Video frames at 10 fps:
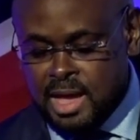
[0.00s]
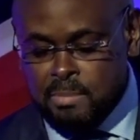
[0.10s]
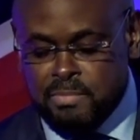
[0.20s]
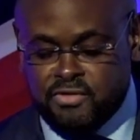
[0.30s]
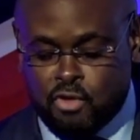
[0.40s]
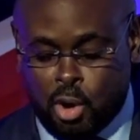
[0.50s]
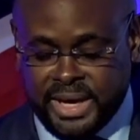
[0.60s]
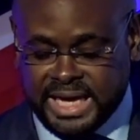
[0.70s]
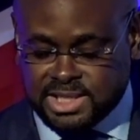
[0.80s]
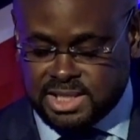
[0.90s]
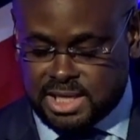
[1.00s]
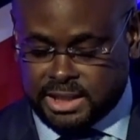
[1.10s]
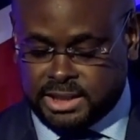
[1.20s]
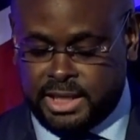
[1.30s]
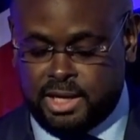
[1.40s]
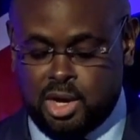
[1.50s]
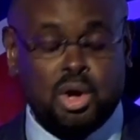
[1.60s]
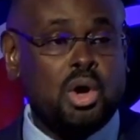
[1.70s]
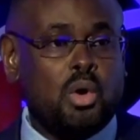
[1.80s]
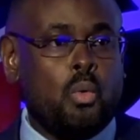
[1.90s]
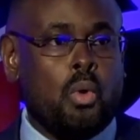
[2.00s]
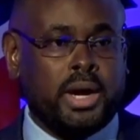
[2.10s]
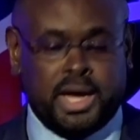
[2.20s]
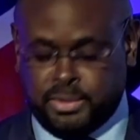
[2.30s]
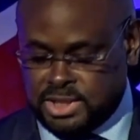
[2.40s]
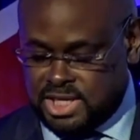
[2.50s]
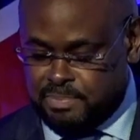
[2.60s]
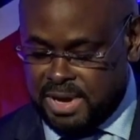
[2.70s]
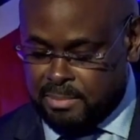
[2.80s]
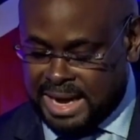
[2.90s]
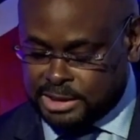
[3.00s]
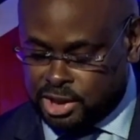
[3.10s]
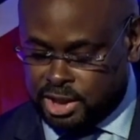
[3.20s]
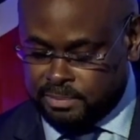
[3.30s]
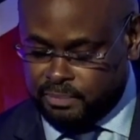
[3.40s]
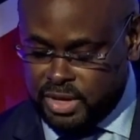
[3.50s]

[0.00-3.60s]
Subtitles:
Before we get started, one housekeeping matter.